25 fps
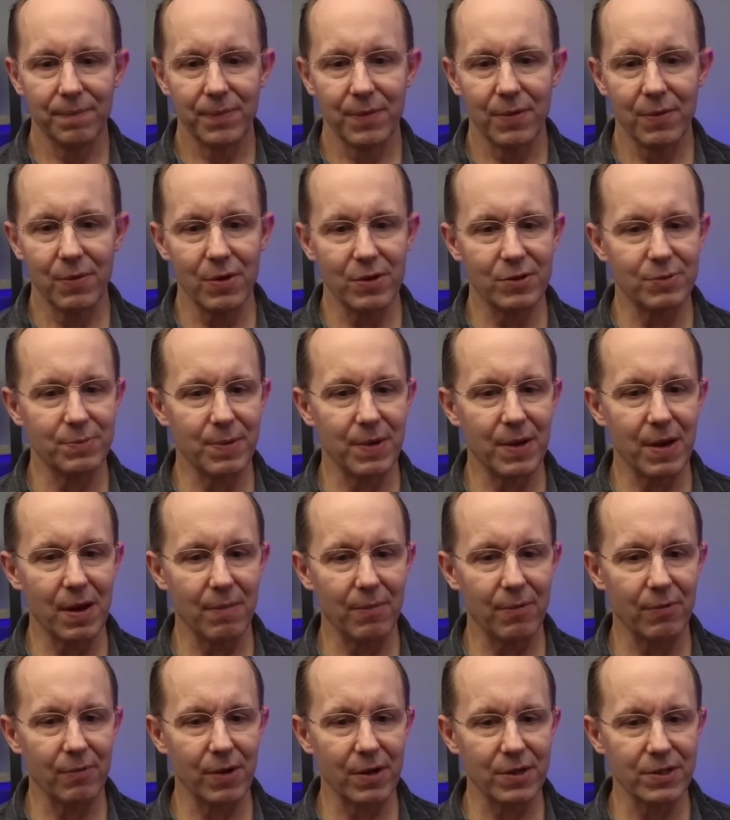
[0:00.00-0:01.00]
who has become
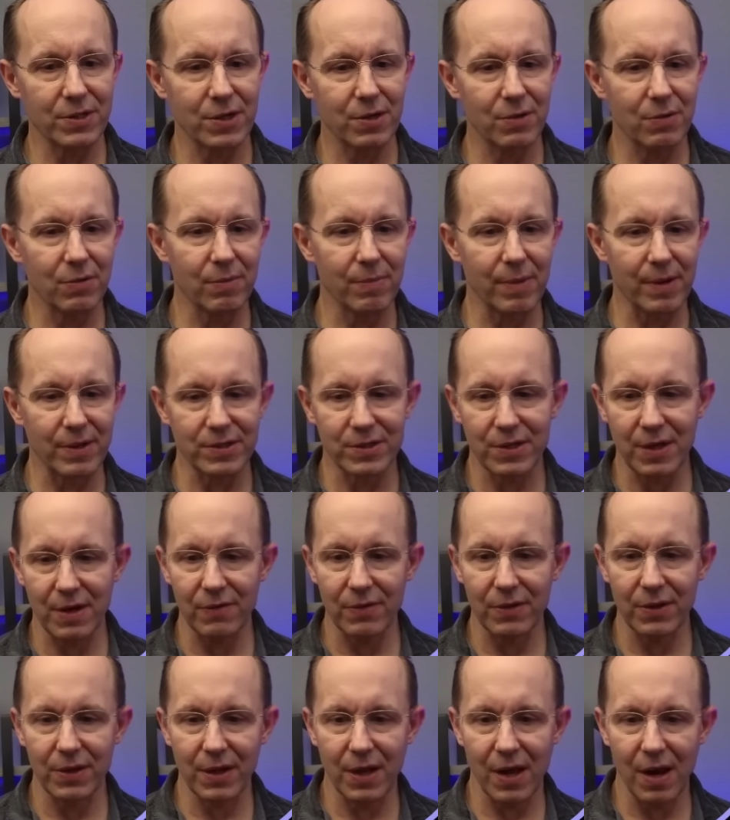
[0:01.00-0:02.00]
a rescuer by
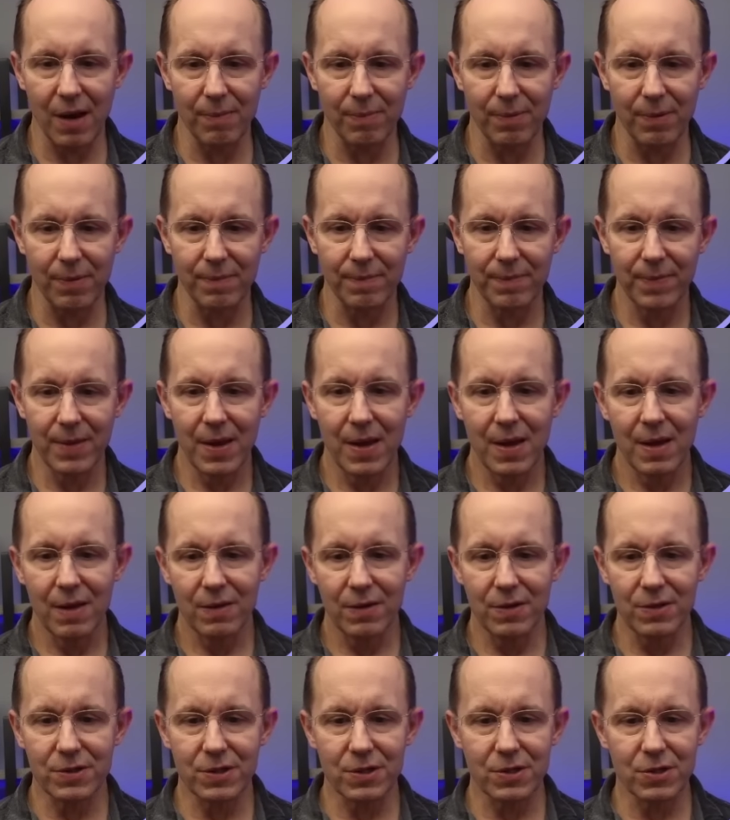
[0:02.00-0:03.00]
saving the camper.
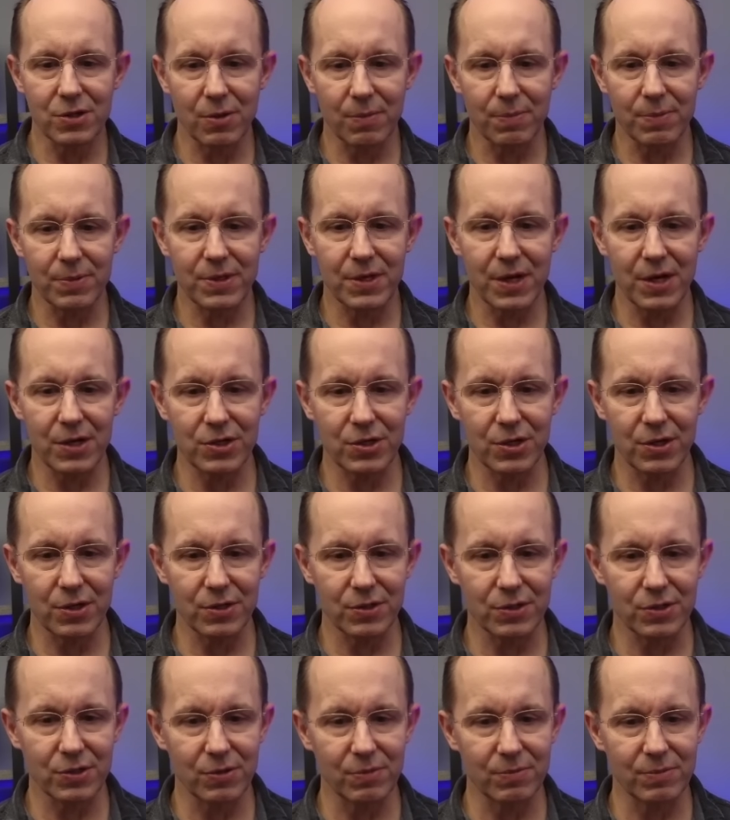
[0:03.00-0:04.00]
This interpretation
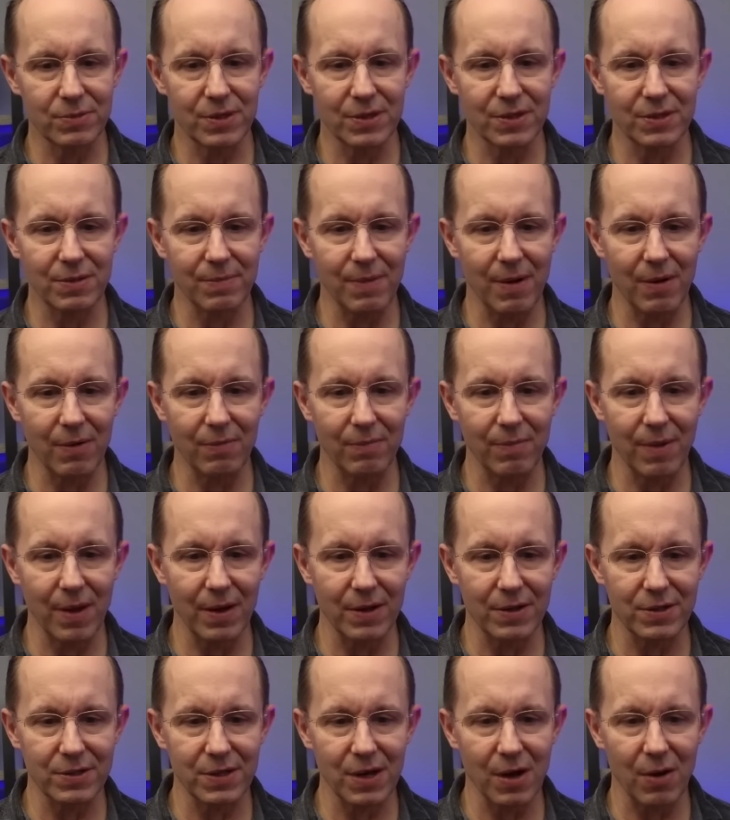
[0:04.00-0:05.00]
assumes that the mountain man
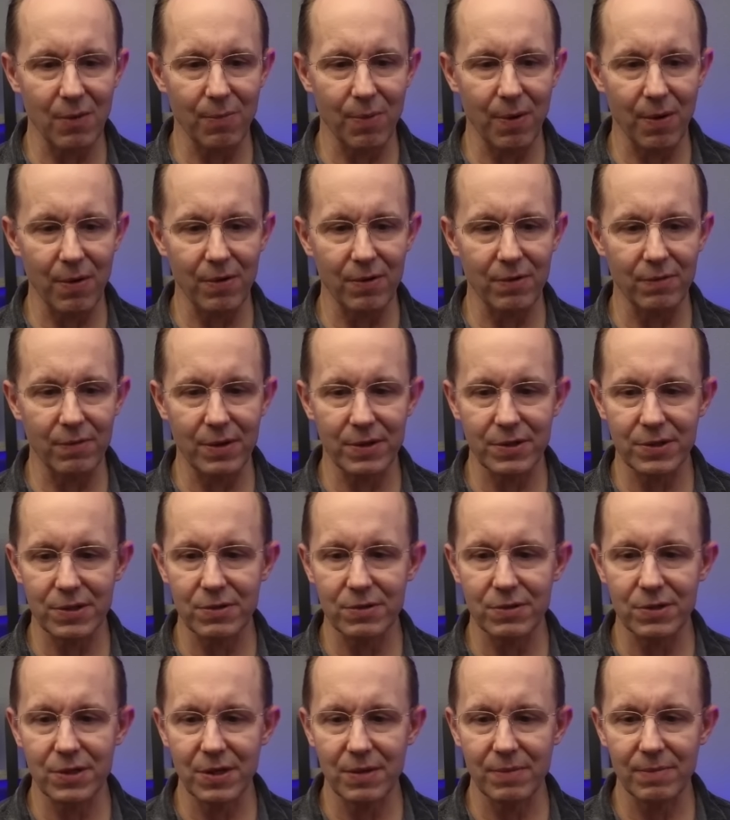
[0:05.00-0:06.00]
is now part of the rescue
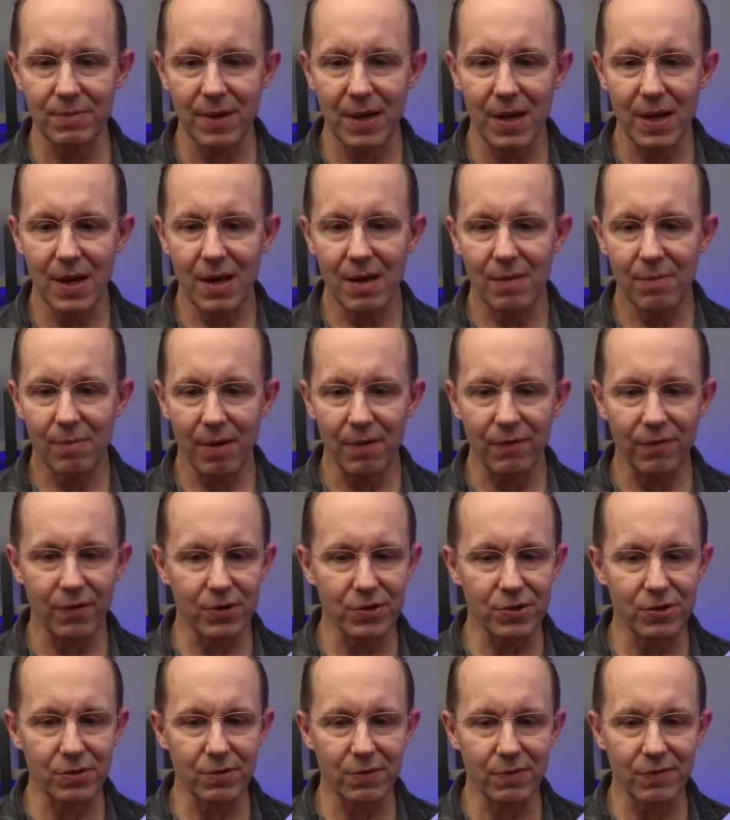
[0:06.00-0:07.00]
team by
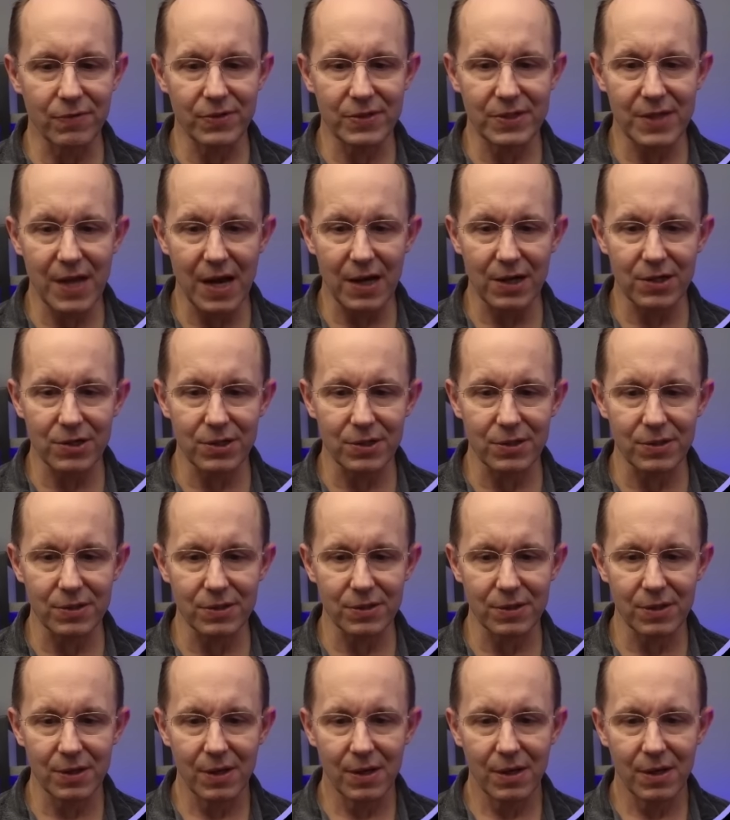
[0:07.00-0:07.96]
virtue of his actions.